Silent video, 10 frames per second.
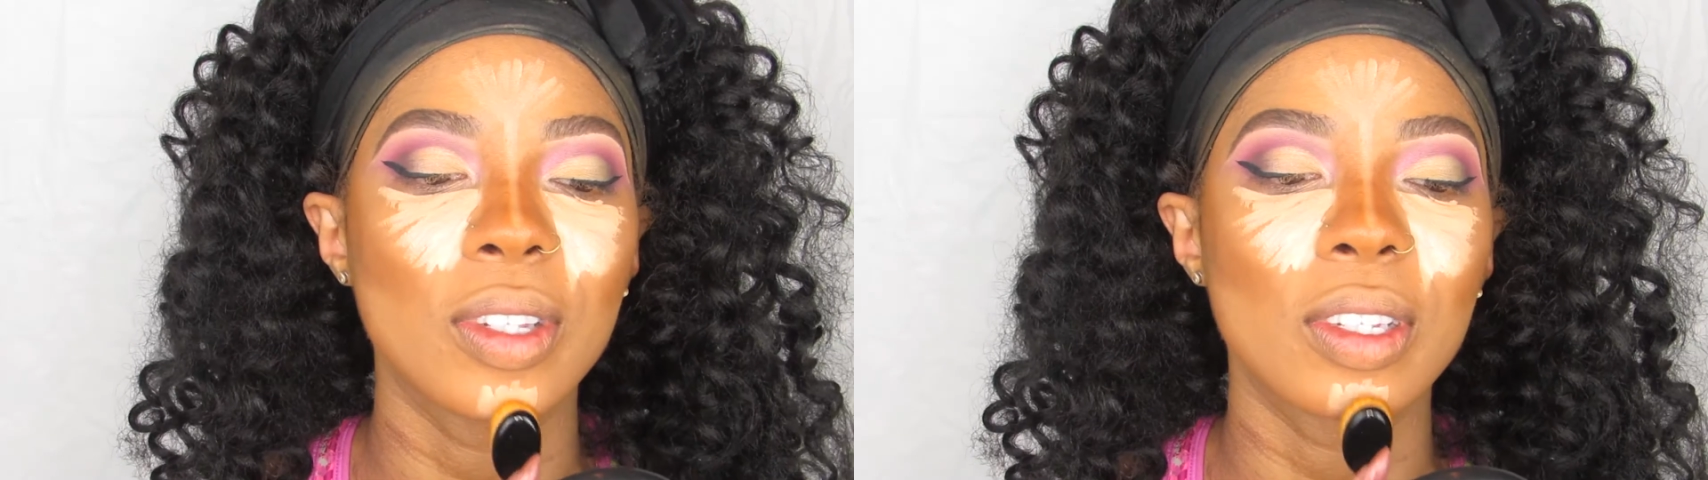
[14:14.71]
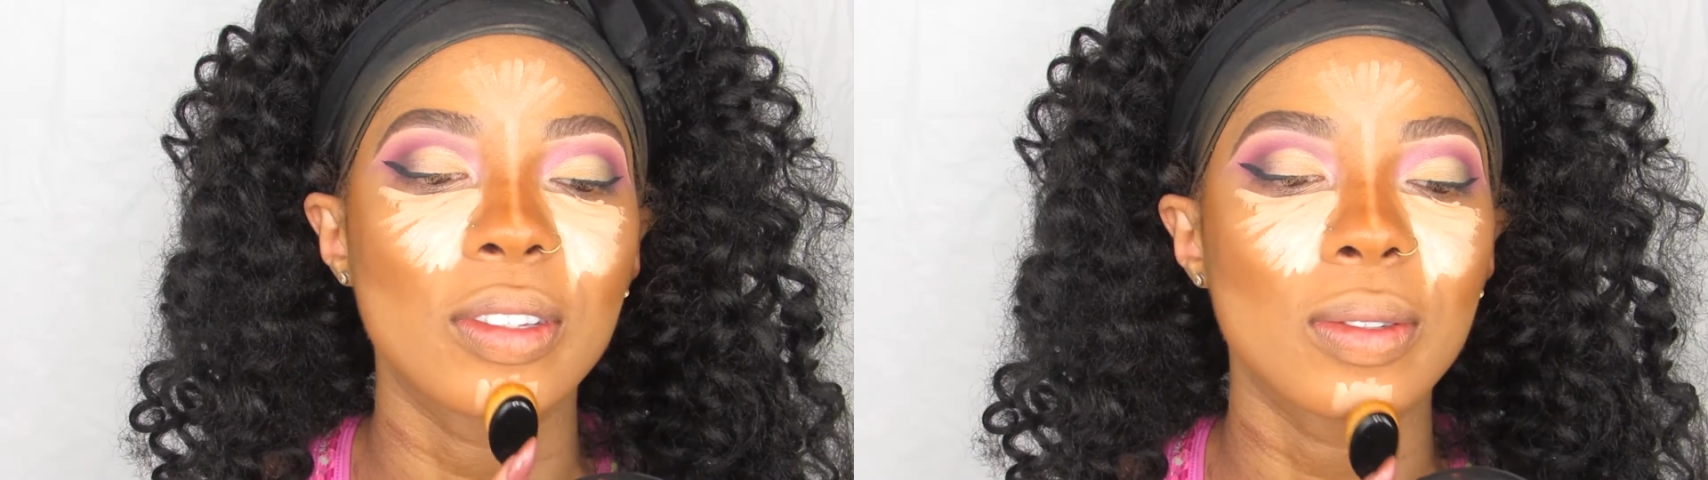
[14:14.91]

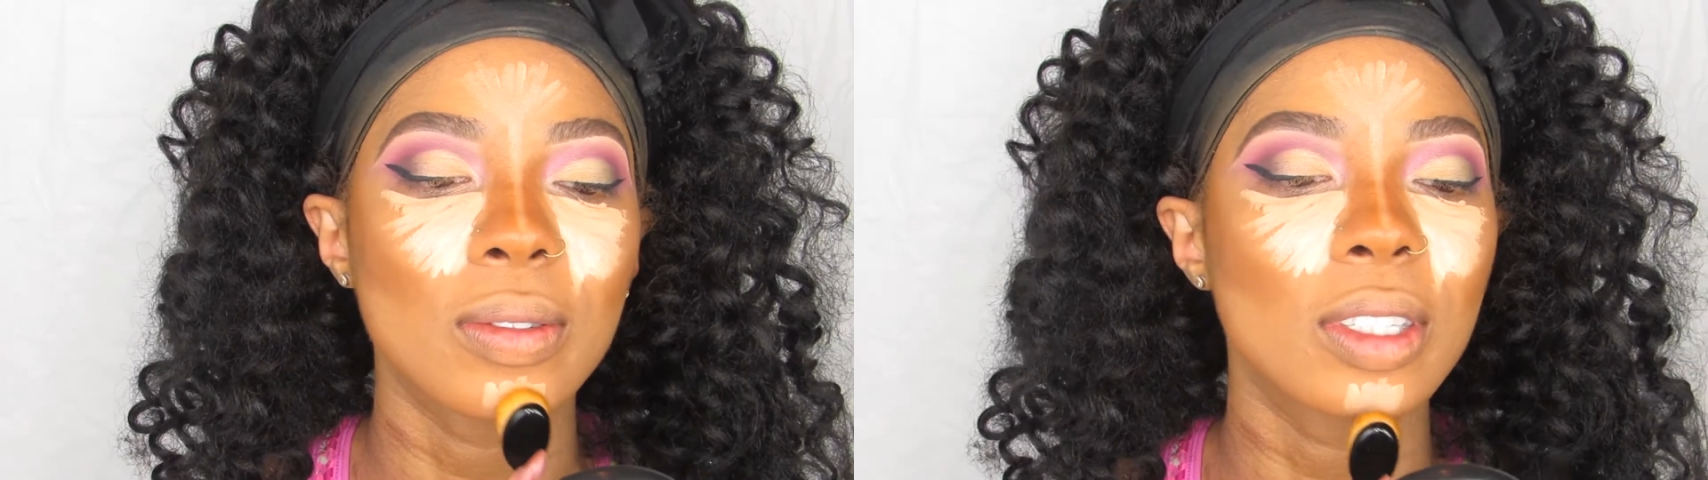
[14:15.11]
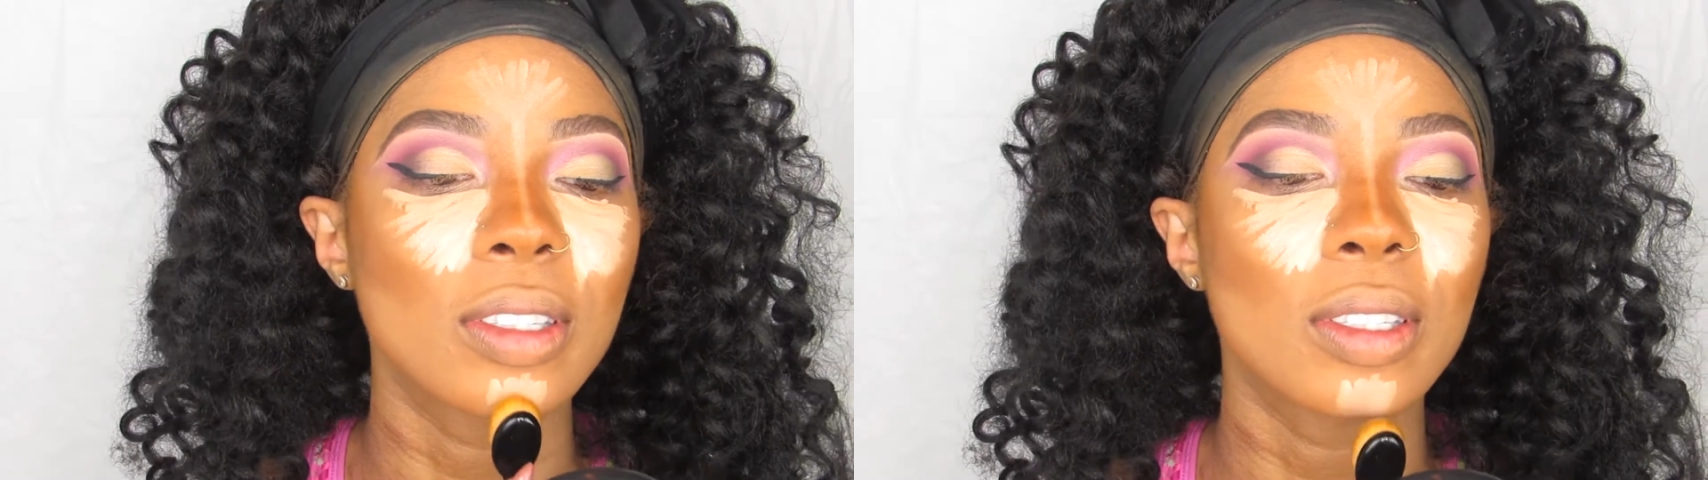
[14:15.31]
this
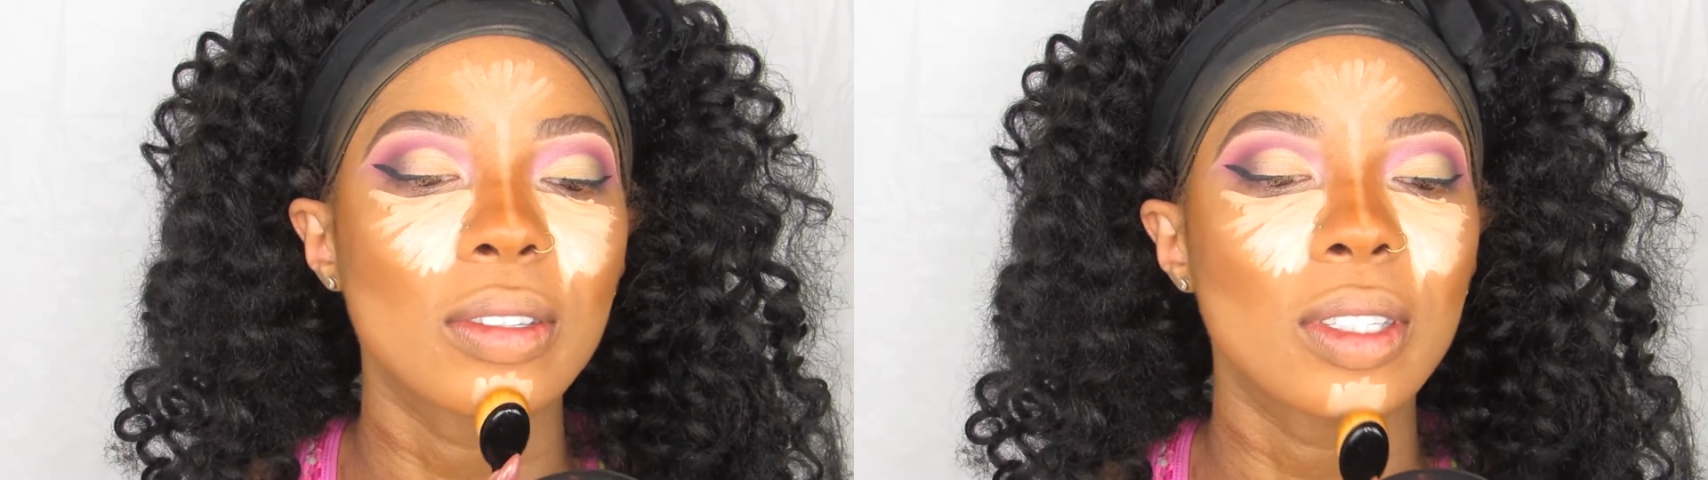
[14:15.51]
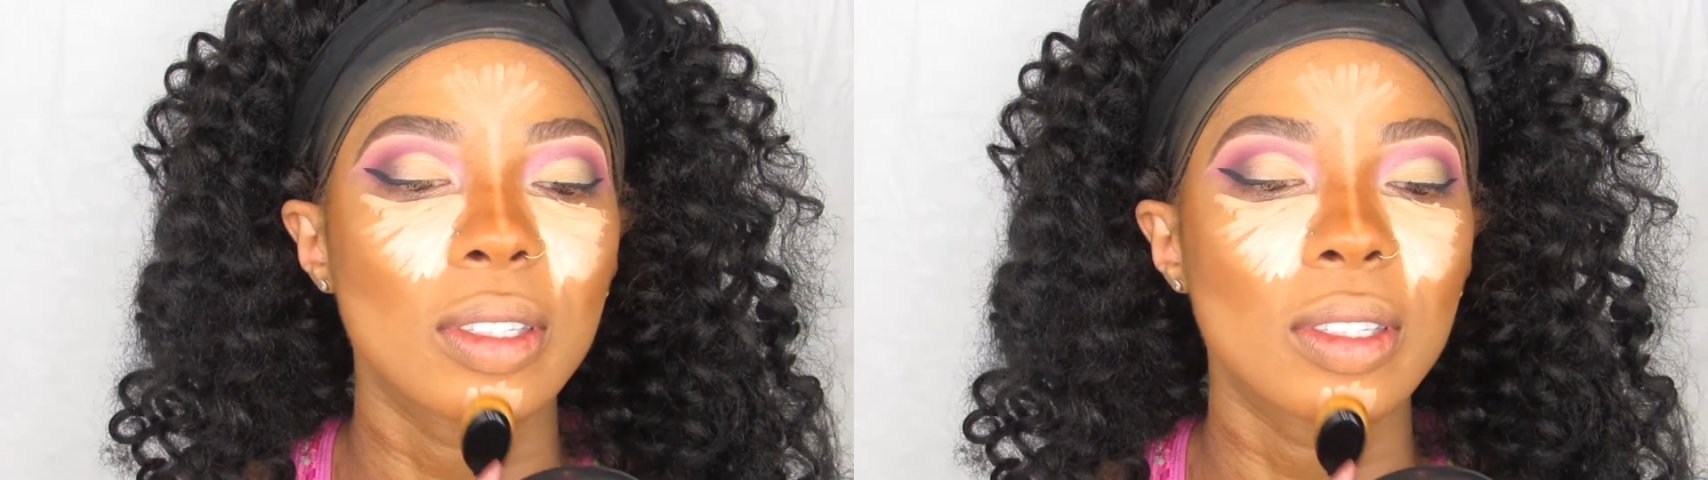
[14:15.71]
one.